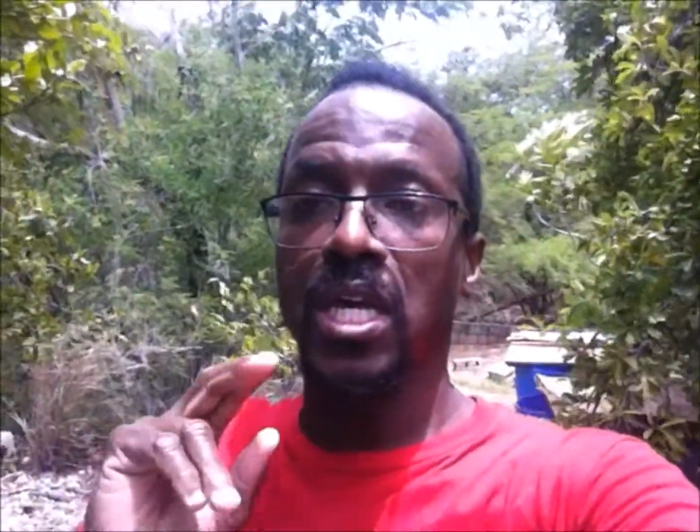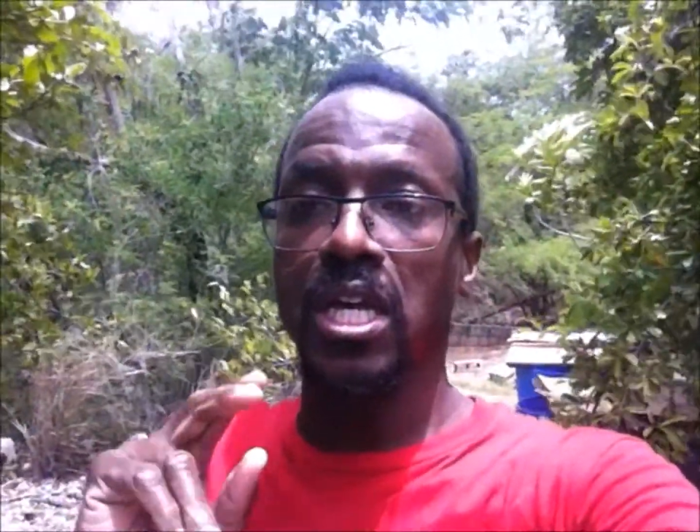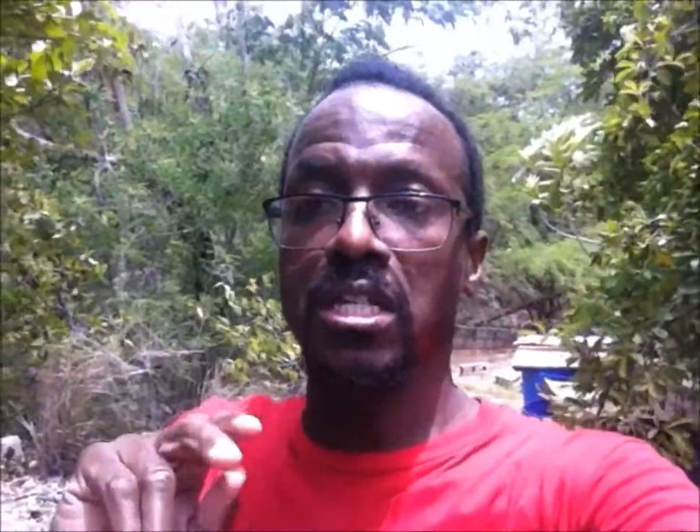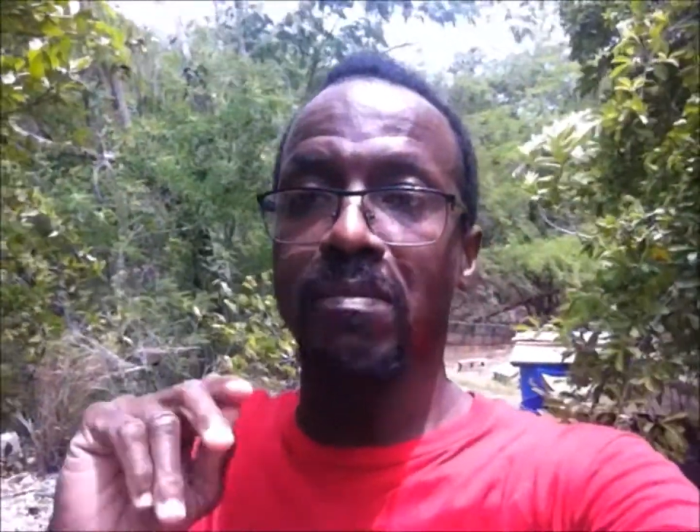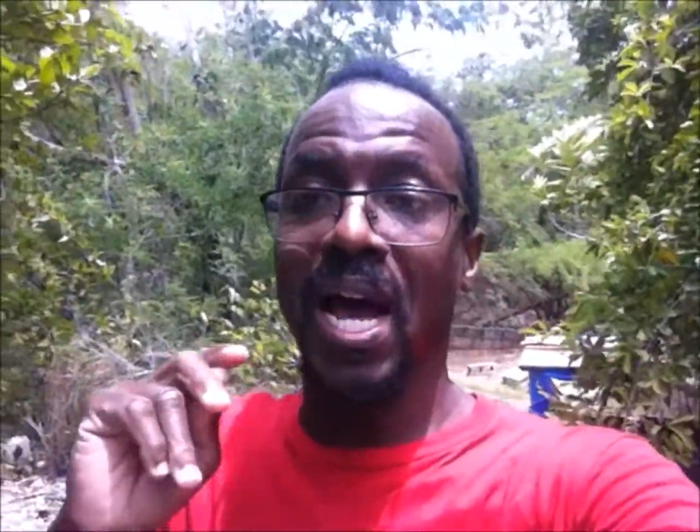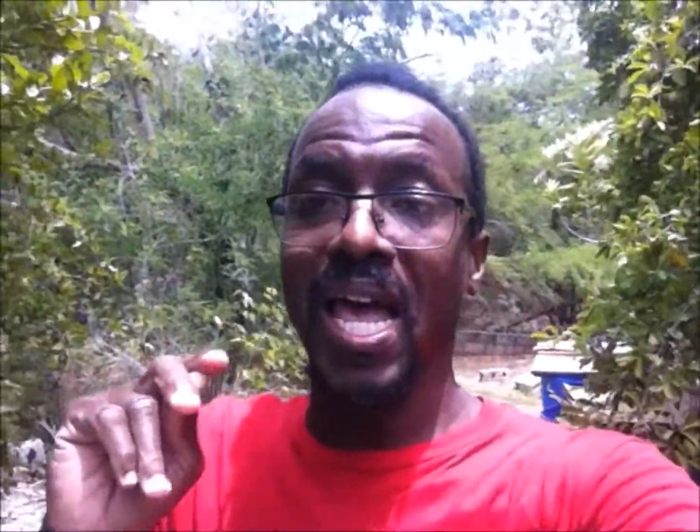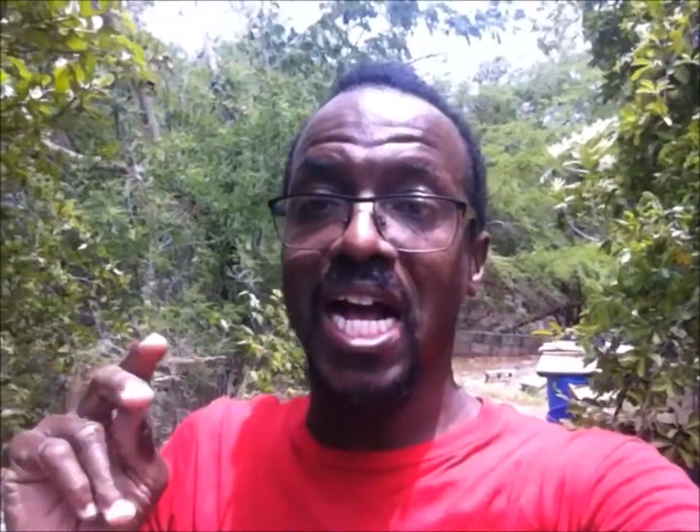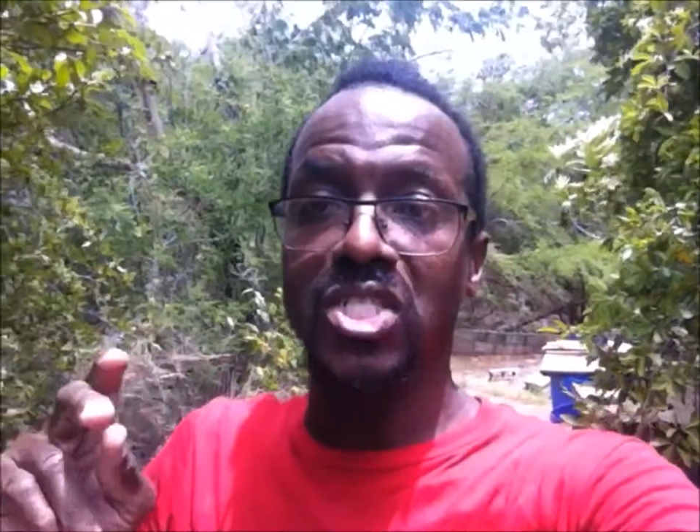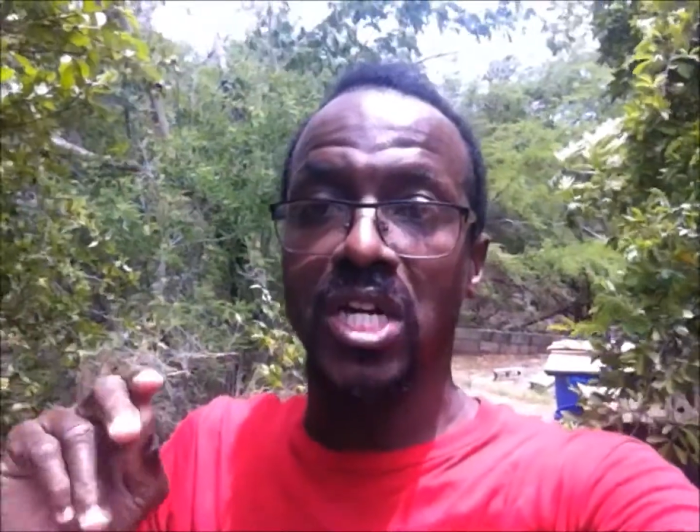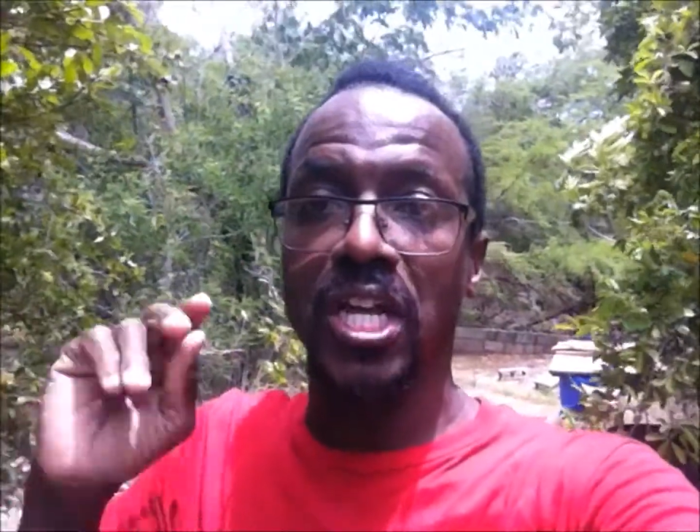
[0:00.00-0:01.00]
is by
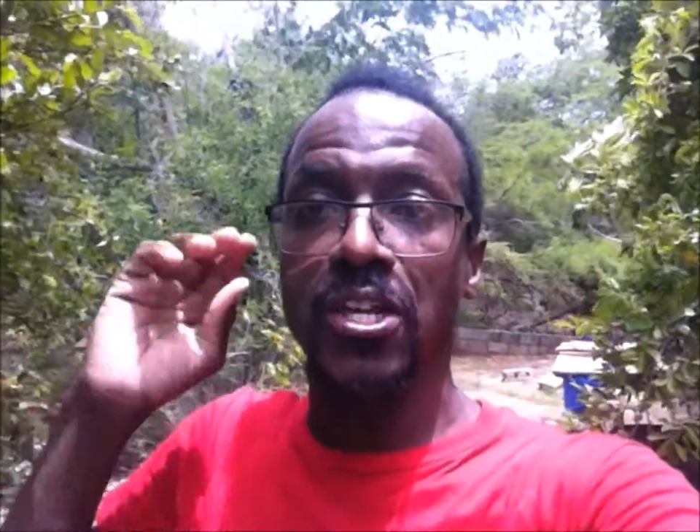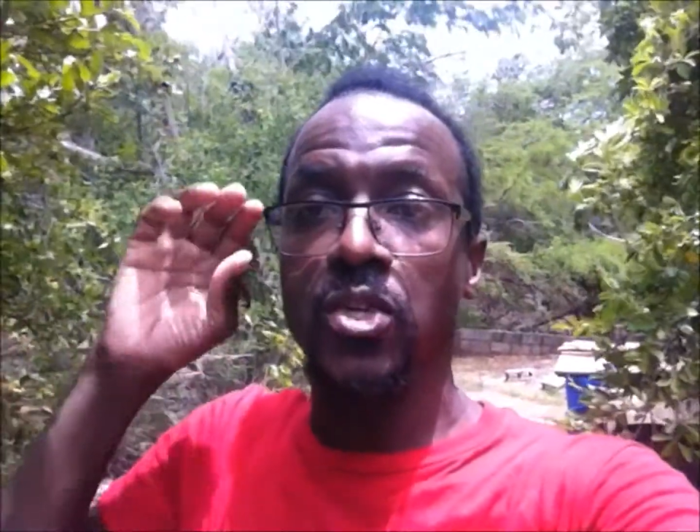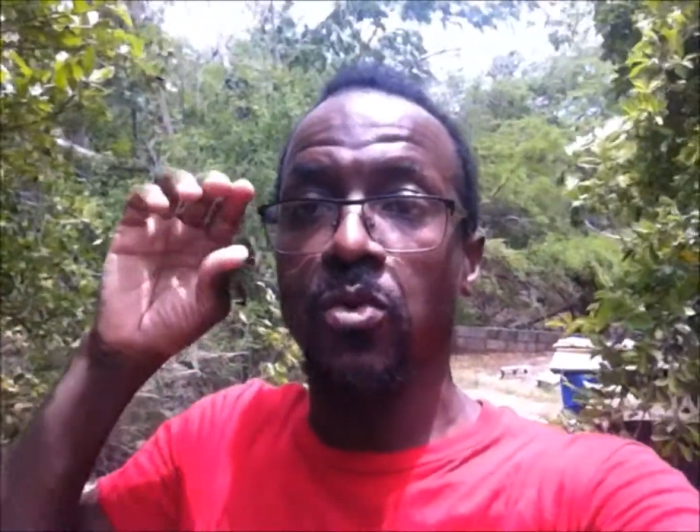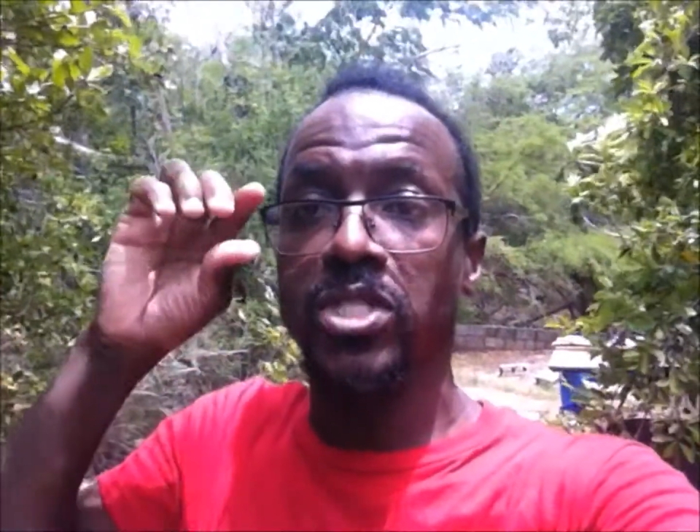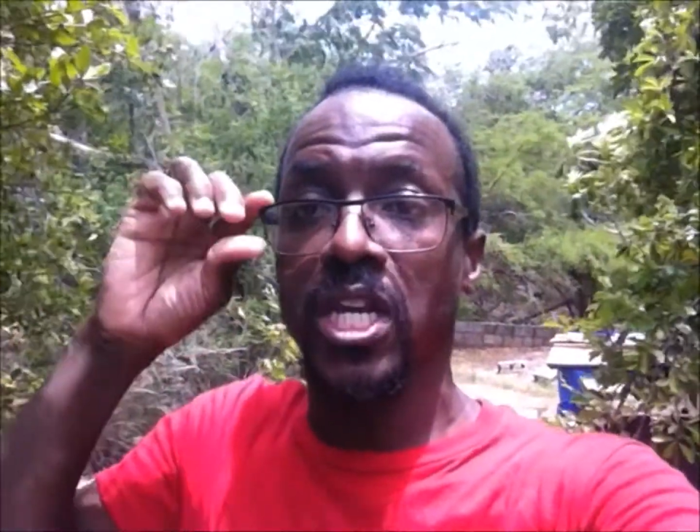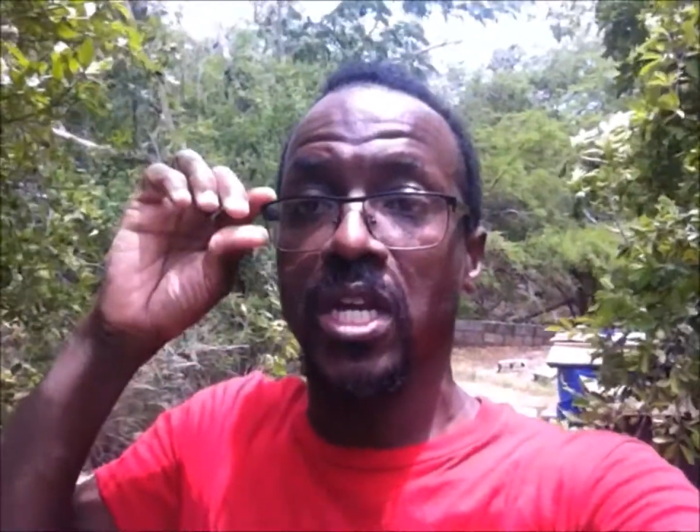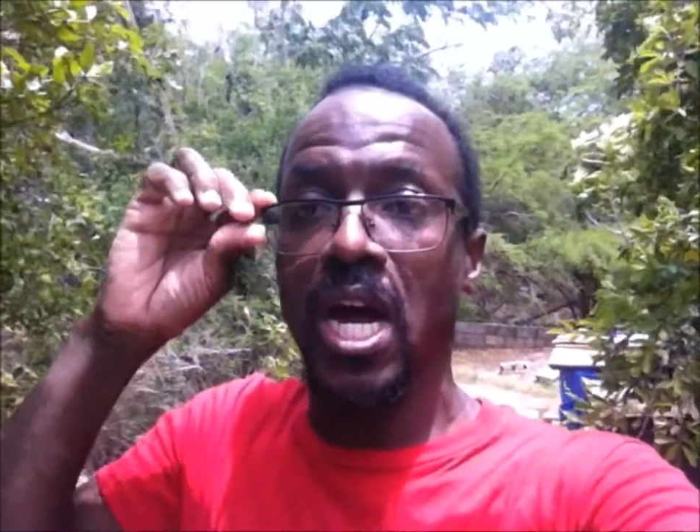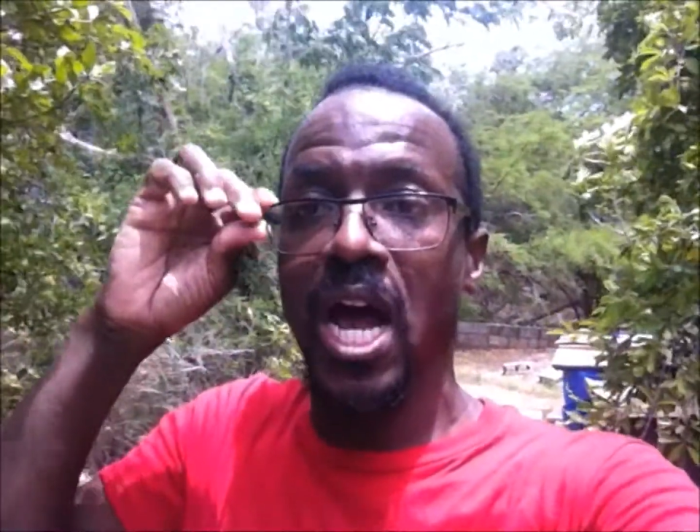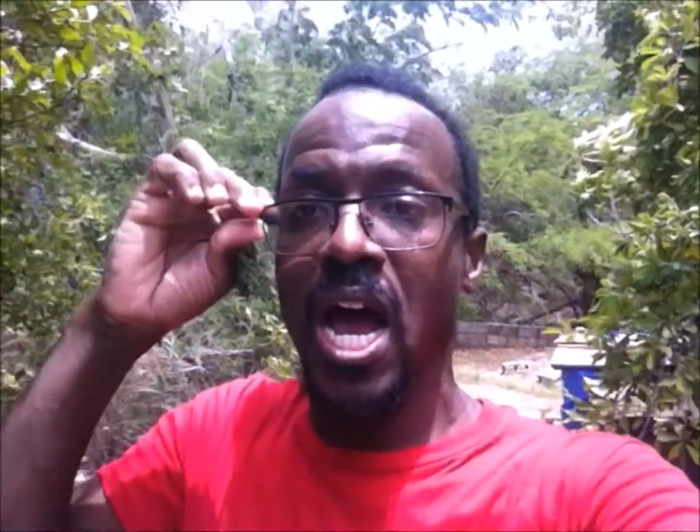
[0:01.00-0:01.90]
actually using